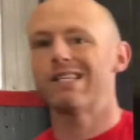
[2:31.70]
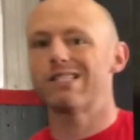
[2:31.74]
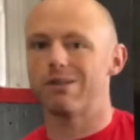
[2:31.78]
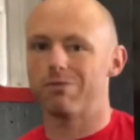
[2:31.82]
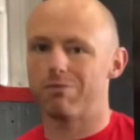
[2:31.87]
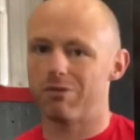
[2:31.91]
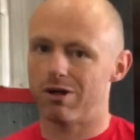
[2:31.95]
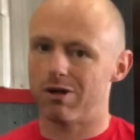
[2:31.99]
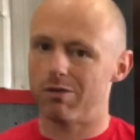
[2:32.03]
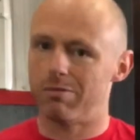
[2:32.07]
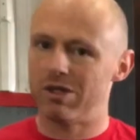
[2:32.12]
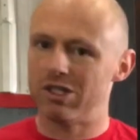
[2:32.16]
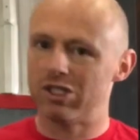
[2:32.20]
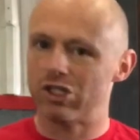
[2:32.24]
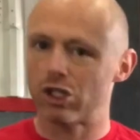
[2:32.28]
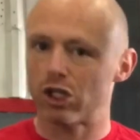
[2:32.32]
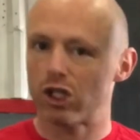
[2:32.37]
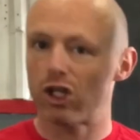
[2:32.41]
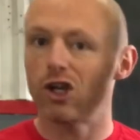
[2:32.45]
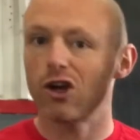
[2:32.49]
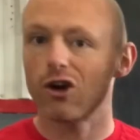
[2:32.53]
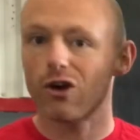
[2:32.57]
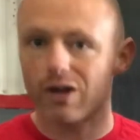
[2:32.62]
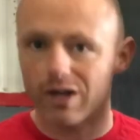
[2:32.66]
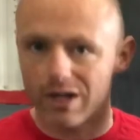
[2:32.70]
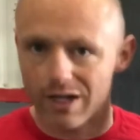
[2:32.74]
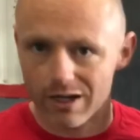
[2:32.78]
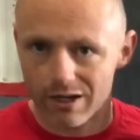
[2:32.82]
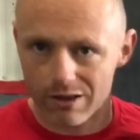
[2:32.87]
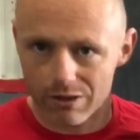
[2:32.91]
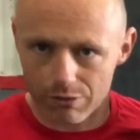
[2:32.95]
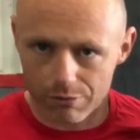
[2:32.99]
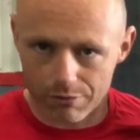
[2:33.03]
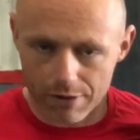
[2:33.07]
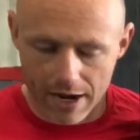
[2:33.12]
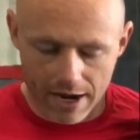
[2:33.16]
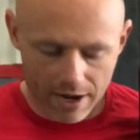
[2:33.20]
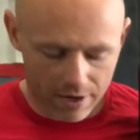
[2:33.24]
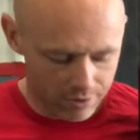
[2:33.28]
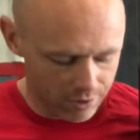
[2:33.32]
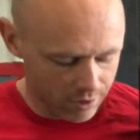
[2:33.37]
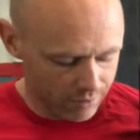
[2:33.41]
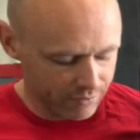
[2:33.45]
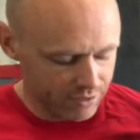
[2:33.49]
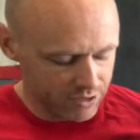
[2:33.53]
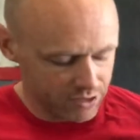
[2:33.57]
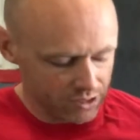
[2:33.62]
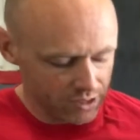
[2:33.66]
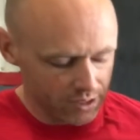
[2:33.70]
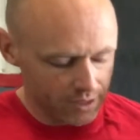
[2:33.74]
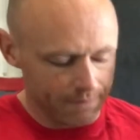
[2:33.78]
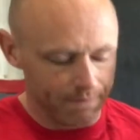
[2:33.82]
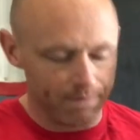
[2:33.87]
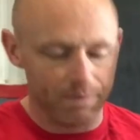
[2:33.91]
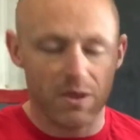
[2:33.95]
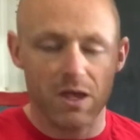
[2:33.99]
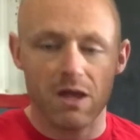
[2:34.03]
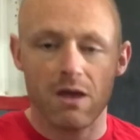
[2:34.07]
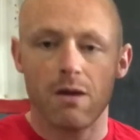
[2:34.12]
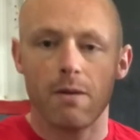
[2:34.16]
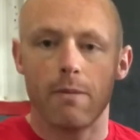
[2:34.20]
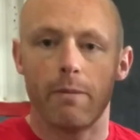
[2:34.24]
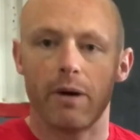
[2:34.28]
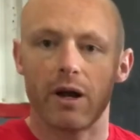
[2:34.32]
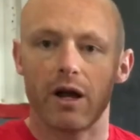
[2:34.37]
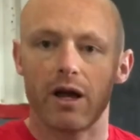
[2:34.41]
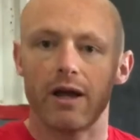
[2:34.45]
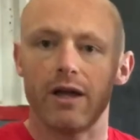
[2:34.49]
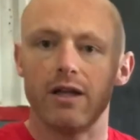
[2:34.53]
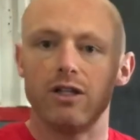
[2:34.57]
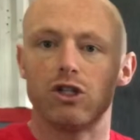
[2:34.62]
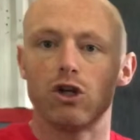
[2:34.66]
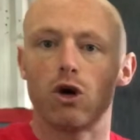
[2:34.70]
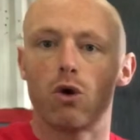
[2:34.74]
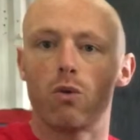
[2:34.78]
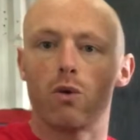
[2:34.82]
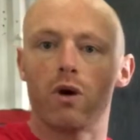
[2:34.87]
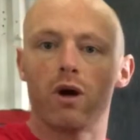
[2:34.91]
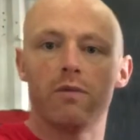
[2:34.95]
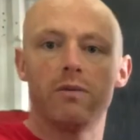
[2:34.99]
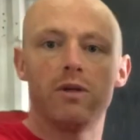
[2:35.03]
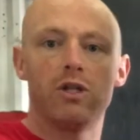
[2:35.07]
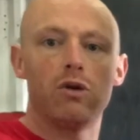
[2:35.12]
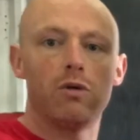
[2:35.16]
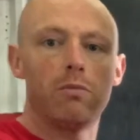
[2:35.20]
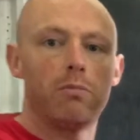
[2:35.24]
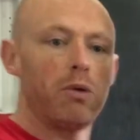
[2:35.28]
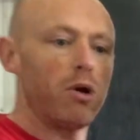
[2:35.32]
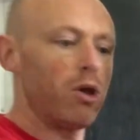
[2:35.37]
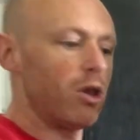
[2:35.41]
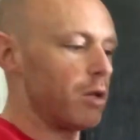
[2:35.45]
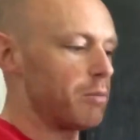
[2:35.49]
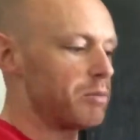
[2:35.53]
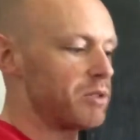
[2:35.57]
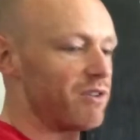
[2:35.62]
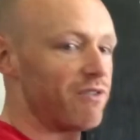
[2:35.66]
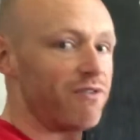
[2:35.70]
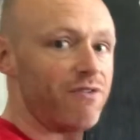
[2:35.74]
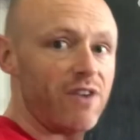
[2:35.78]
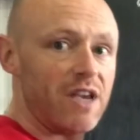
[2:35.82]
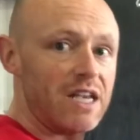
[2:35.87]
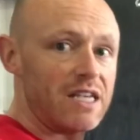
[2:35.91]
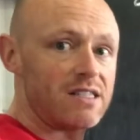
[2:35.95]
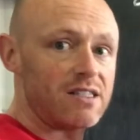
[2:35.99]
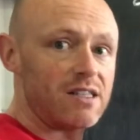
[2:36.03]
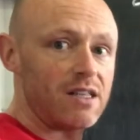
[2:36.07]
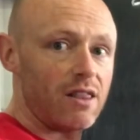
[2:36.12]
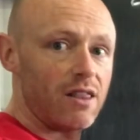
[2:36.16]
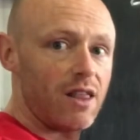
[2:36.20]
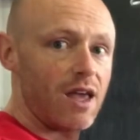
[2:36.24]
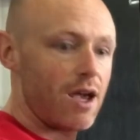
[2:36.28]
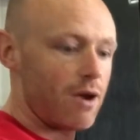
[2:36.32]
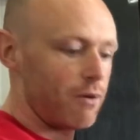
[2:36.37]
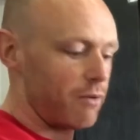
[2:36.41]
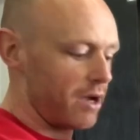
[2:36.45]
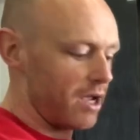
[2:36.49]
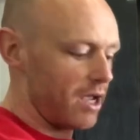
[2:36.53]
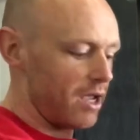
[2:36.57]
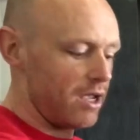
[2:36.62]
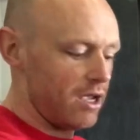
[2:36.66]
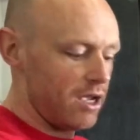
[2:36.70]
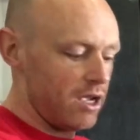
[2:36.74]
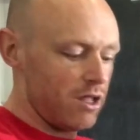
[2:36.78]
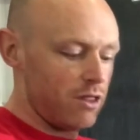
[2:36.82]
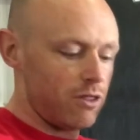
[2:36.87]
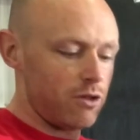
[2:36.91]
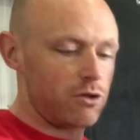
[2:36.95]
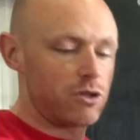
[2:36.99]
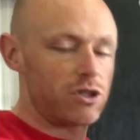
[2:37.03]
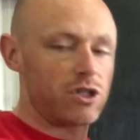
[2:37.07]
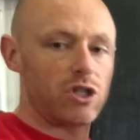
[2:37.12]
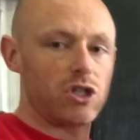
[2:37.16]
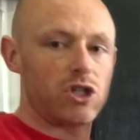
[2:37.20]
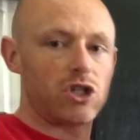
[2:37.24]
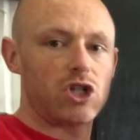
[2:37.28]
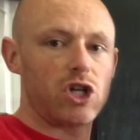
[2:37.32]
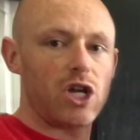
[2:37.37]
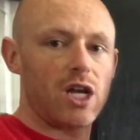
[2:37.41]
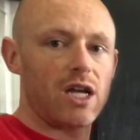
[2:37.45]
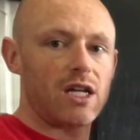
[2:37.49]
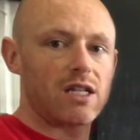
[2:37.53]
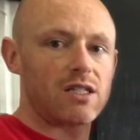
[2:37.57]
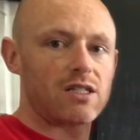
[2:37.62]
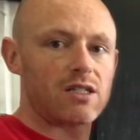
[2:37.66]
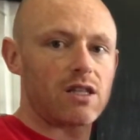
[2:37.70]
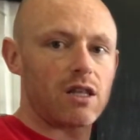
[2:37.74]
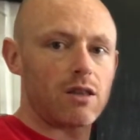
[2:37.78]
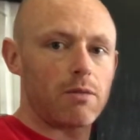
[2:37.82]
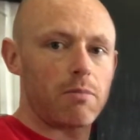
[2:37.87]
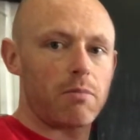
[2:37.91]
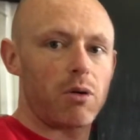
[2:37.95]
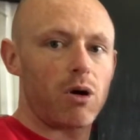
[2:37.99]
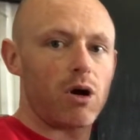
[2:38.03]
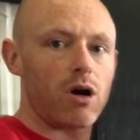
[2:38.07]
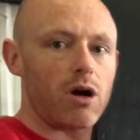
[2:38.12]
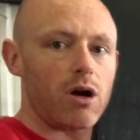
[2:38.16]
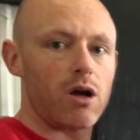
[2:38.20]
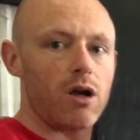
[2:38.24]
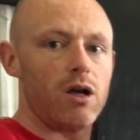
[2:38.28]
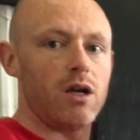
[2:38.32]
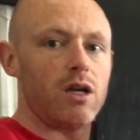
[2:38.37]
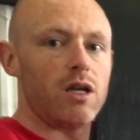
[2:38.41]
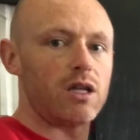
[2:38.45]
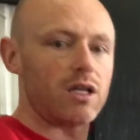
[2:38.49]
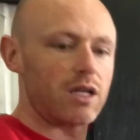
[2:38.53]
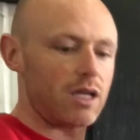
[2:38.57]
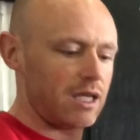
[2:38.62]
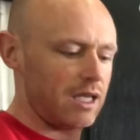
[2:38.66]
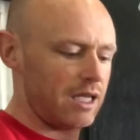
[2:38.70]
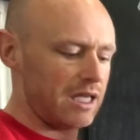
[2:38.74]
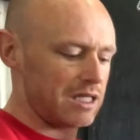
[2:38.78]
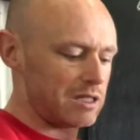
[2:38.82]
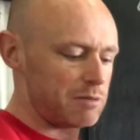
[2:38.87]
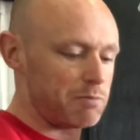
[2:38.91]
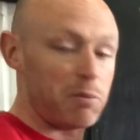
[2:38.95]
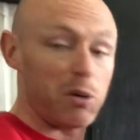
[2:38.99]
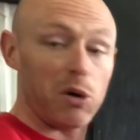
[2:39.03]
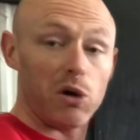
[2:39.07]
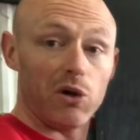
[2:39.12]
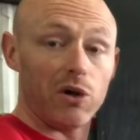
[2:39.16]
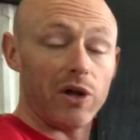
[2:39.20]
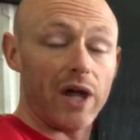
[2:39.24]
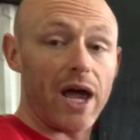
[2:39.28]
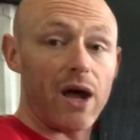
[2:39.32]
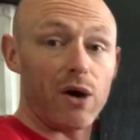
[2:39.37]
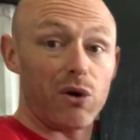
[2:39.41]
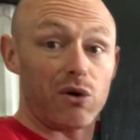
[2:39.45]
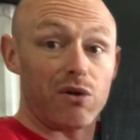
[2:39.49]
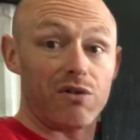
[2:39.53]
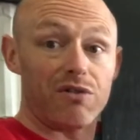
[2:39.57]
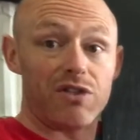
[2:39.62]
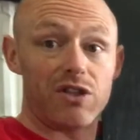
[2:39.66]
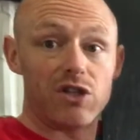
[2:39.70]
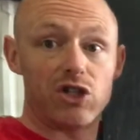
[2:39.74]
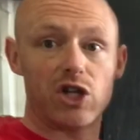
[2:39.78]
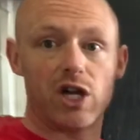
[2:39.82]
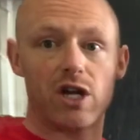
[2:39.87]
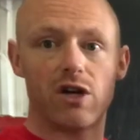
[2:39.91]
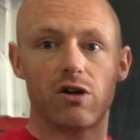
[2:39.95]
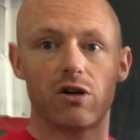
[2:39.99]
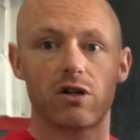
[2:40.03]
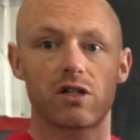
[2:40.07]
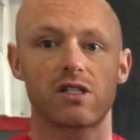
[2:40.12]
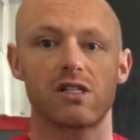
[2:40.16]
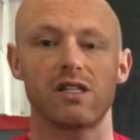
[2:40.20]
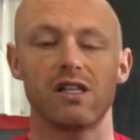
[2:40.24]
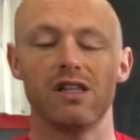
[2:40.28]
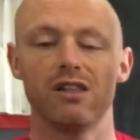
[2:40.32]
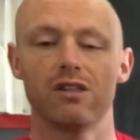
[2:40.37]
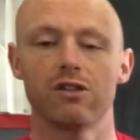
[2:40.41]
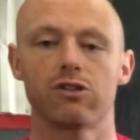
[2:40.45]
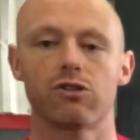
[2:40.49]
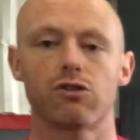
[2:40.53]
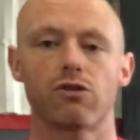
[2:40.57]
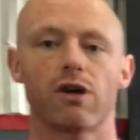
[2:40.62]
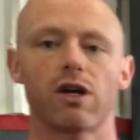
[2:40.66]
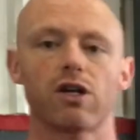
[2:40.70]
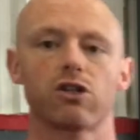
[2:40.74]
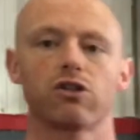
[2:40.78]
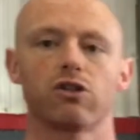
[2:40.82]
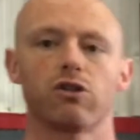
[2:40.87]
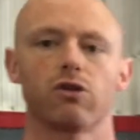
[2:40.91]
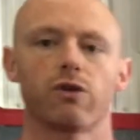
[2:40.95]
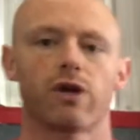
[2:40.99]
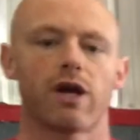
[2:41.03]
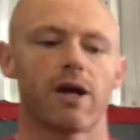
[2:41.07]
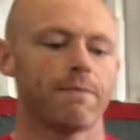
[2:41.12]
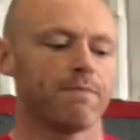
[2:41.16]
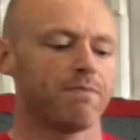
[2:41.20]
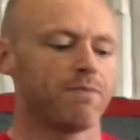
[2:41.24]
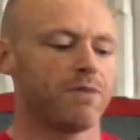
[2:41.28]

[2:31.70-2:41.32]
I'm going to be securing it in the rack, obviously, but I don't want to be doing pull-ups facing that way. There's the chance that the bar gets pulled out of the J-hooks in this direction, okay?